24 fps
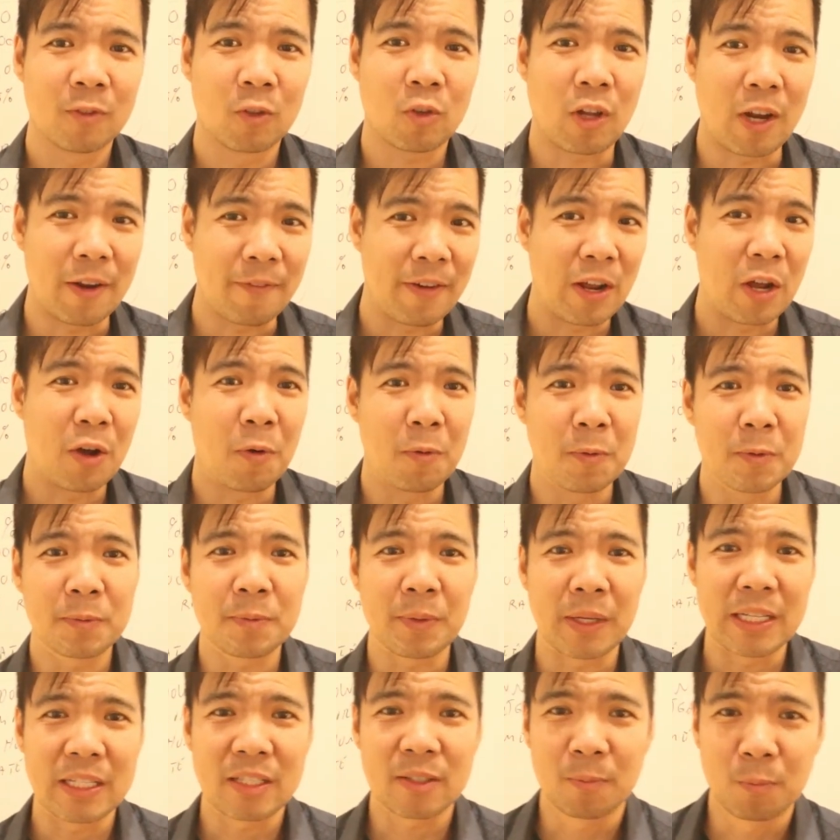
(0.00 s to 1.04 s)
Qualifying
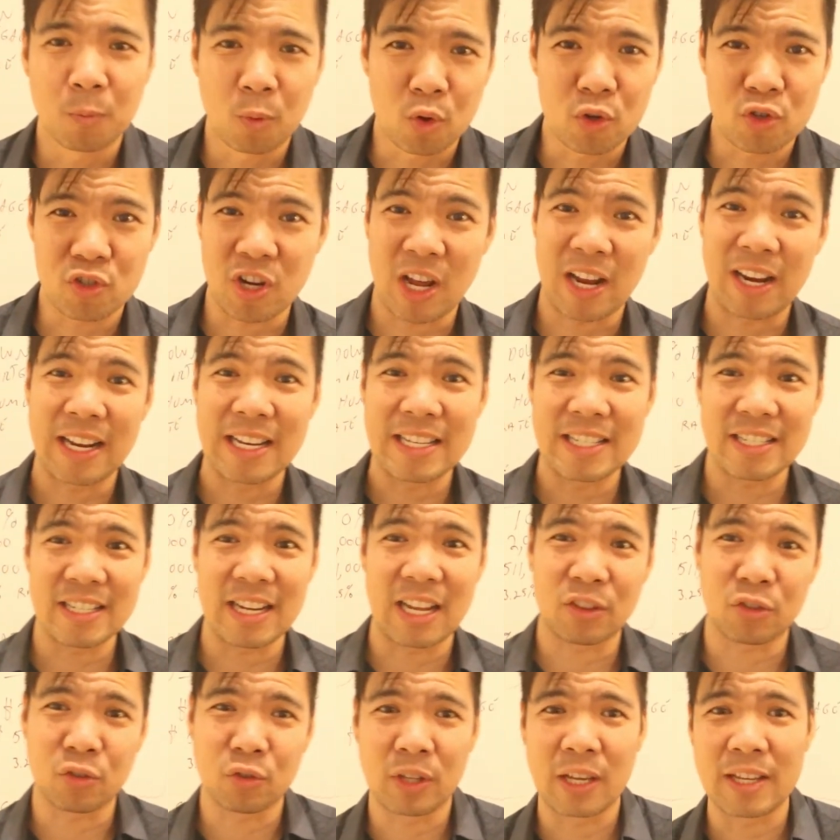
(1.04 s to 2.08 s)
homes is more challenging
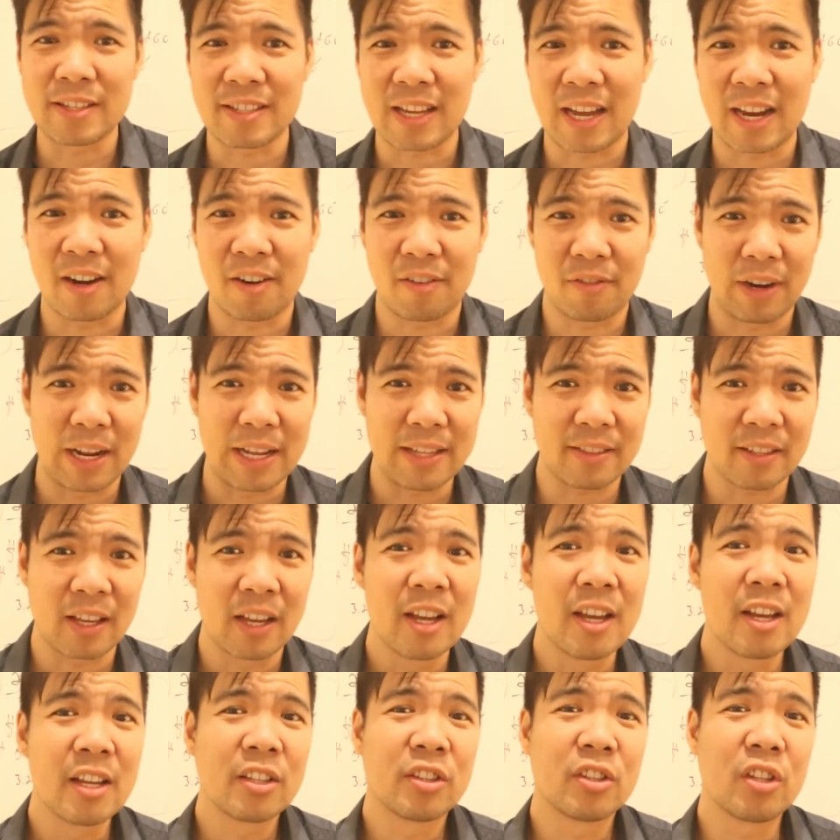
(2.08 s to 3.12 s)
at today's higher rate,
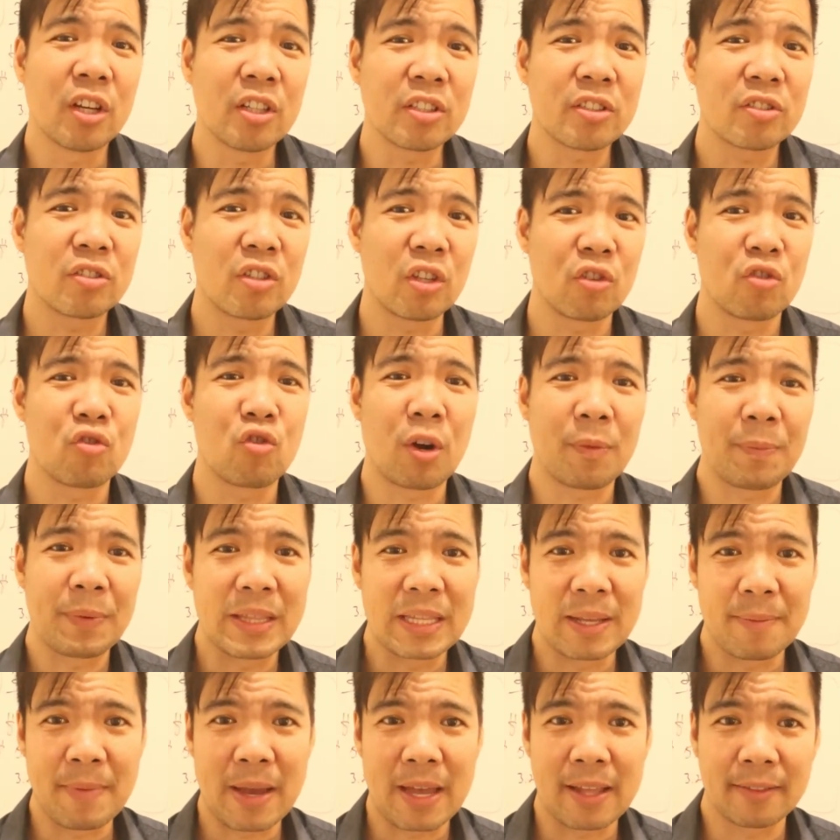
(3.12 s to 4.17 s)
thus the drop
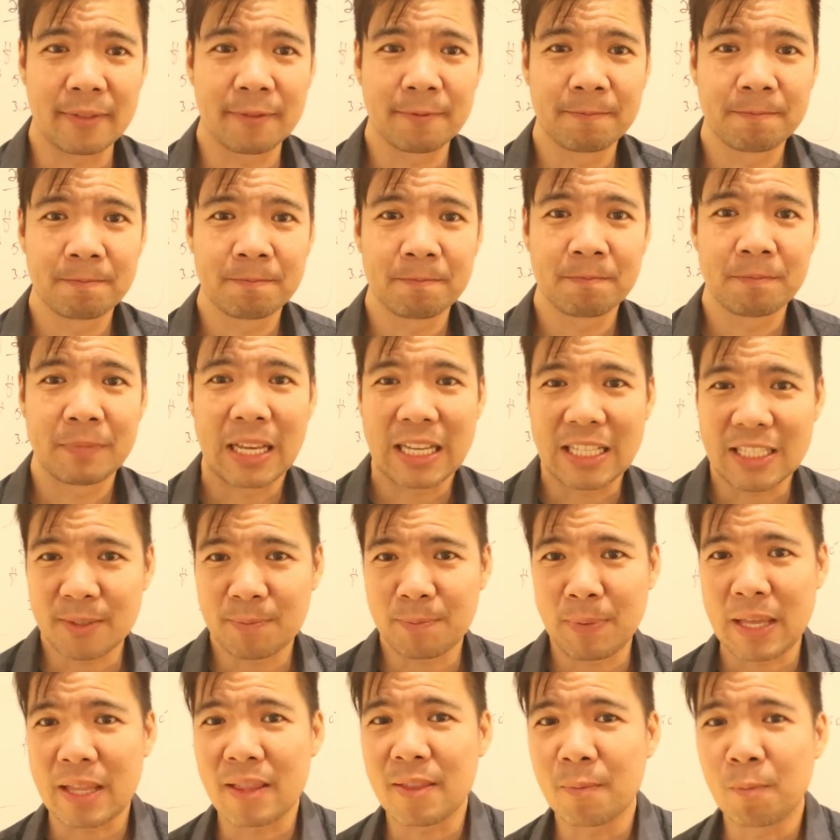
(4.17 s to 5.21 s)
in demand.
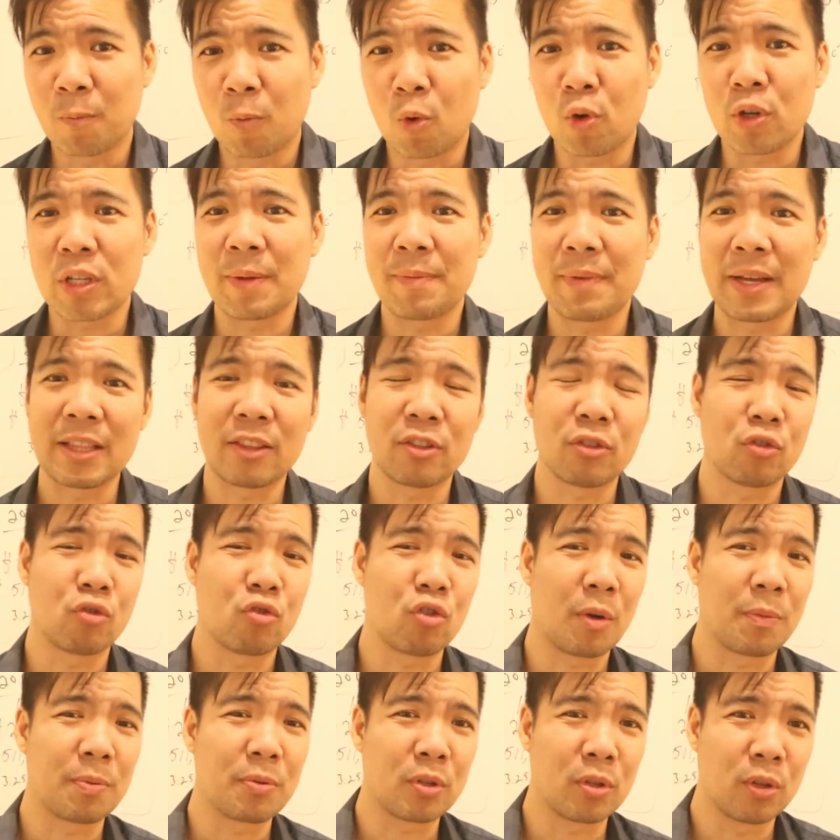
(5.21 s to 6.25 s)
Expect more demand to
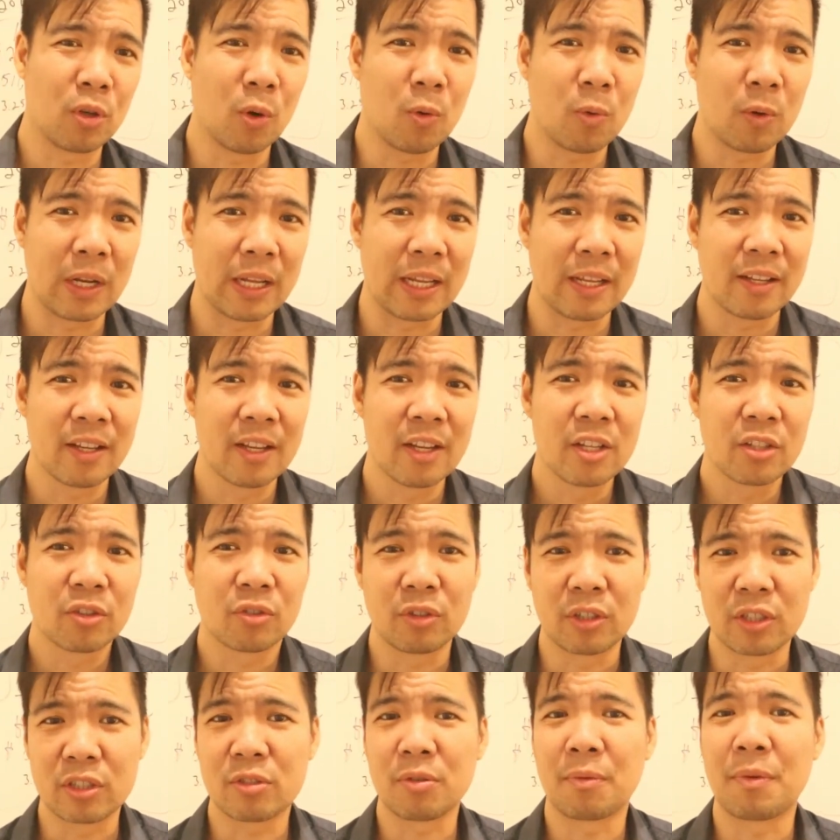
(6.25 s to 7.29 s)
drop slowly
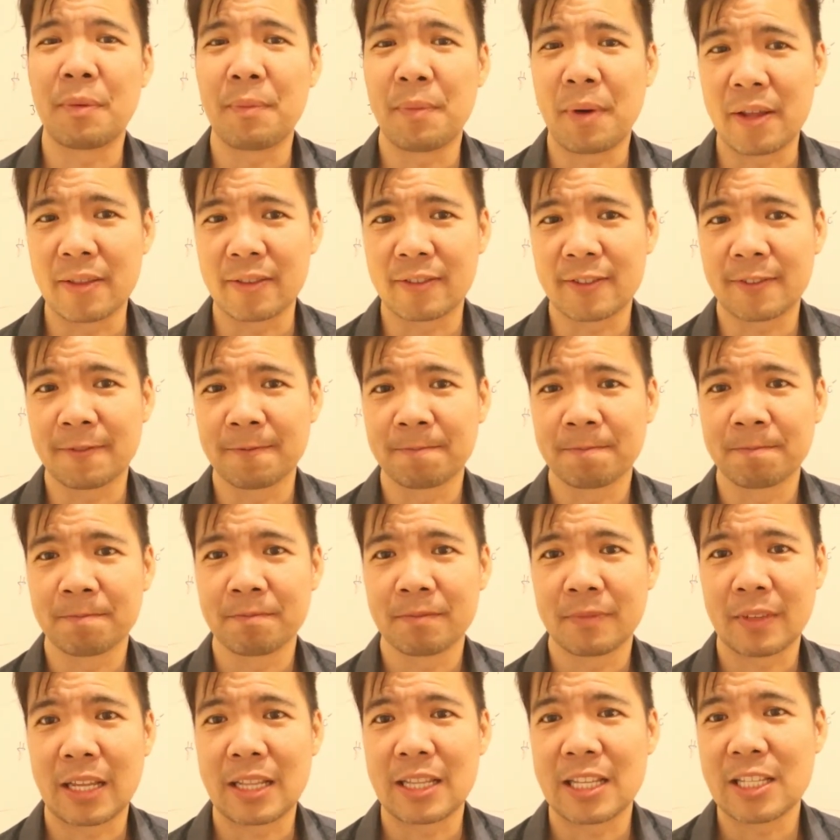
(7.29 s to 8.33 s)
to the summer months,
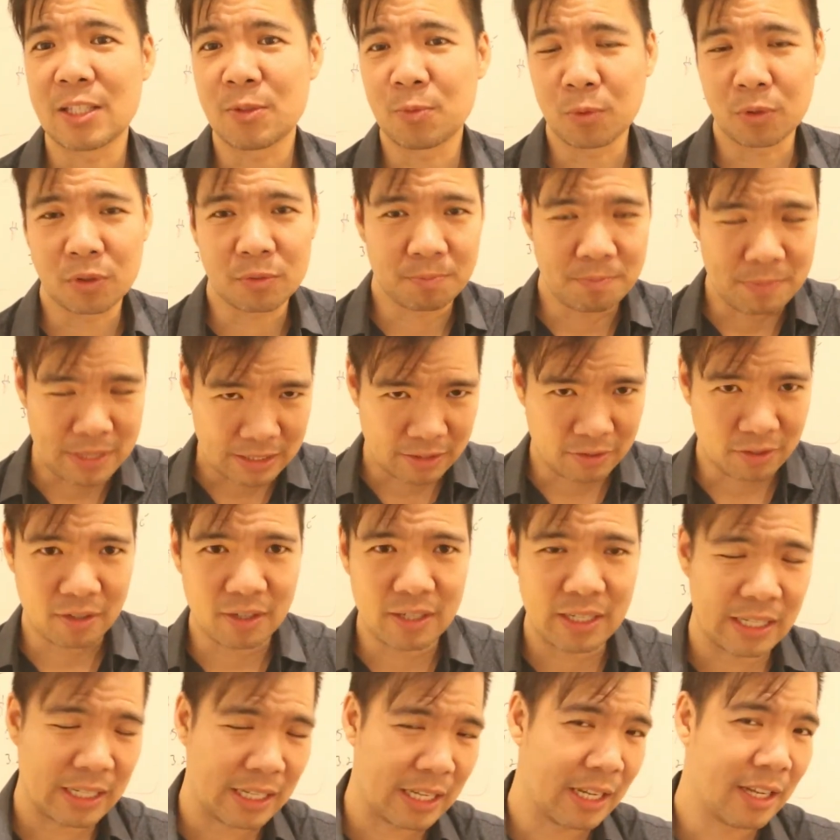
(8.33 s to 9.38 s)
and this will
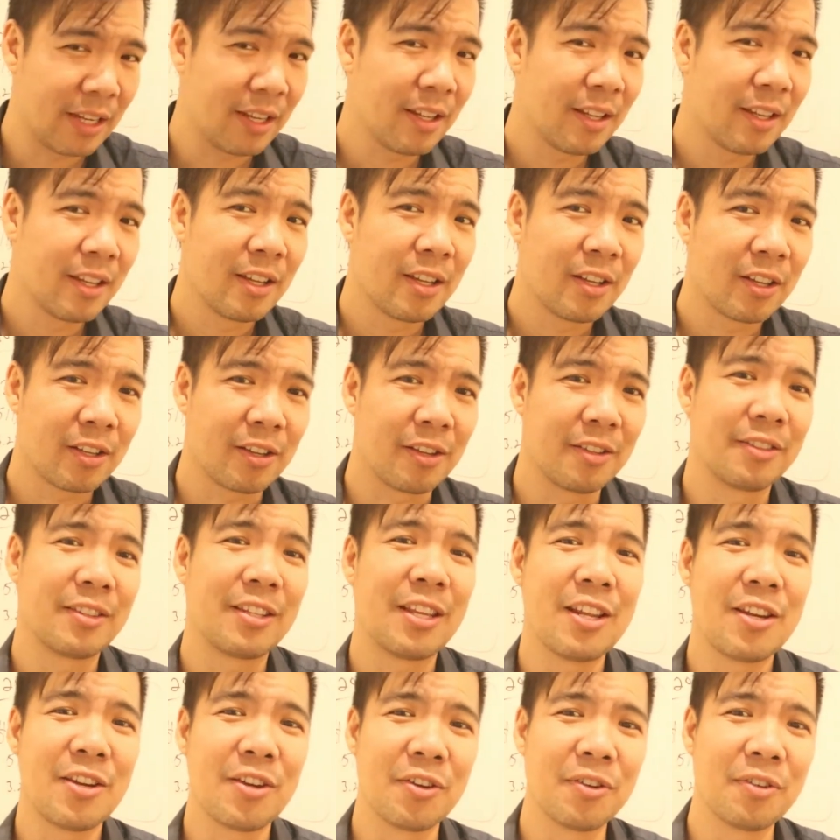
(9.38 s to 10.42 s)
methodically
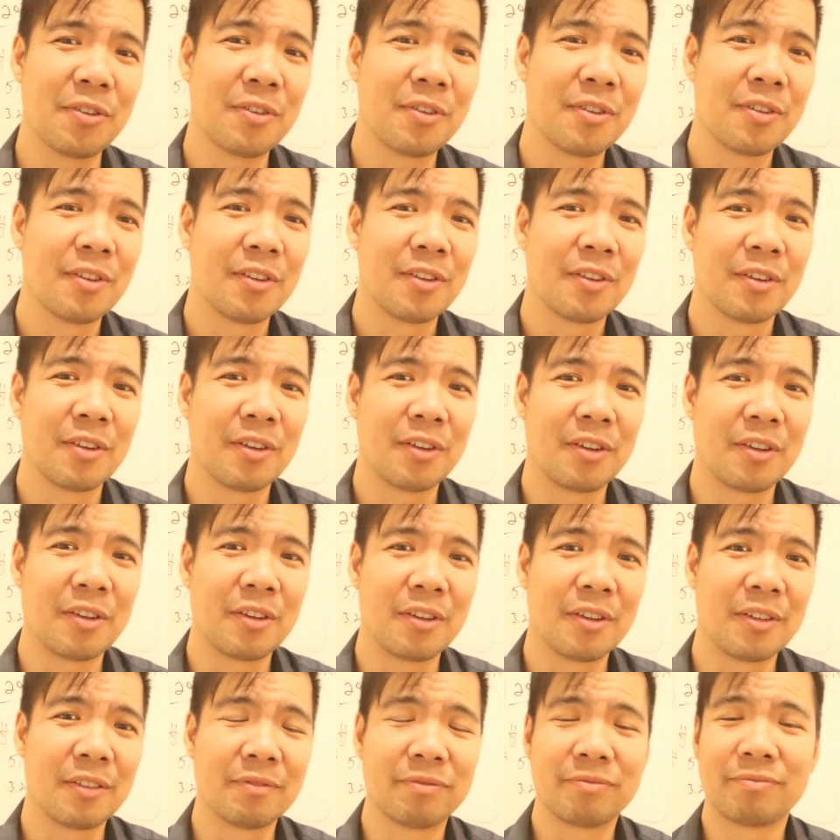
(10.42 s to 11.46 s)
continue
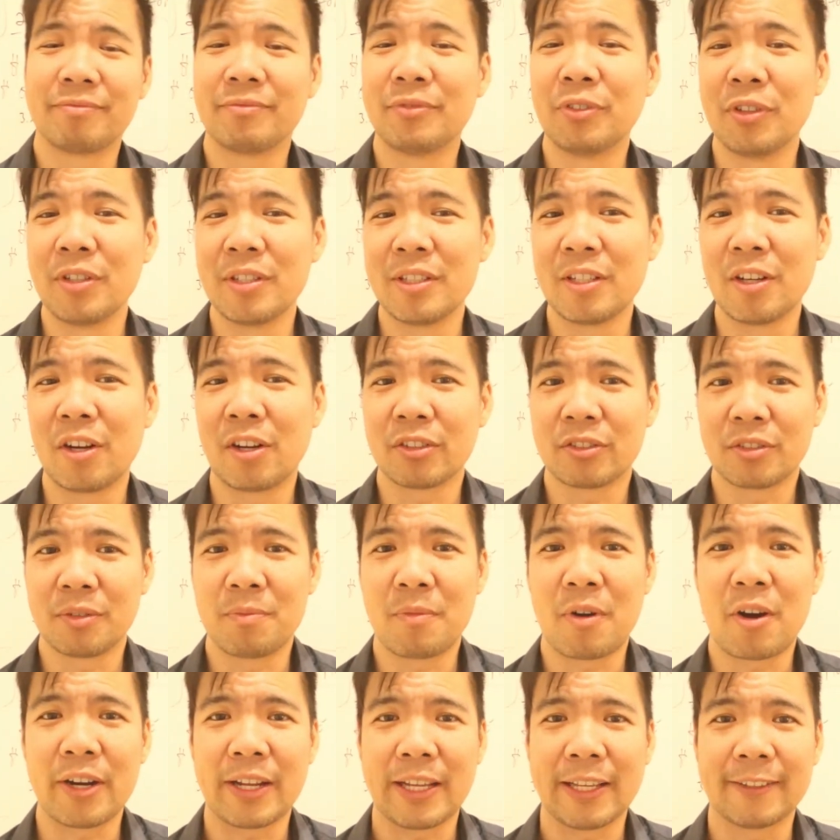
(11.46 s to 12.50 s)
of during the
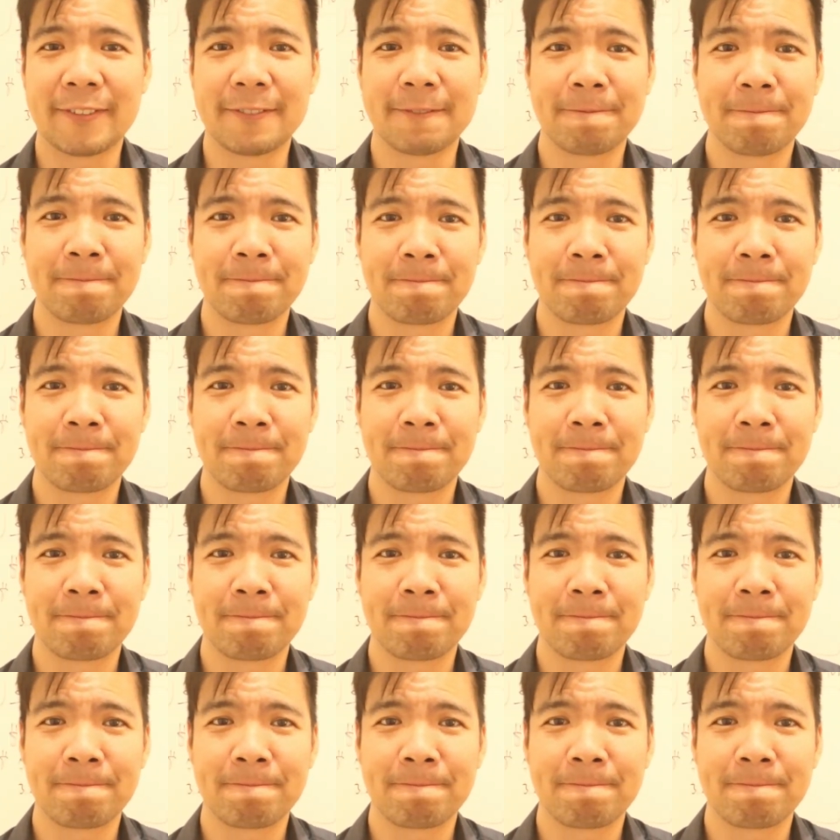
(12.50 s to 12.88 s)
autumn market.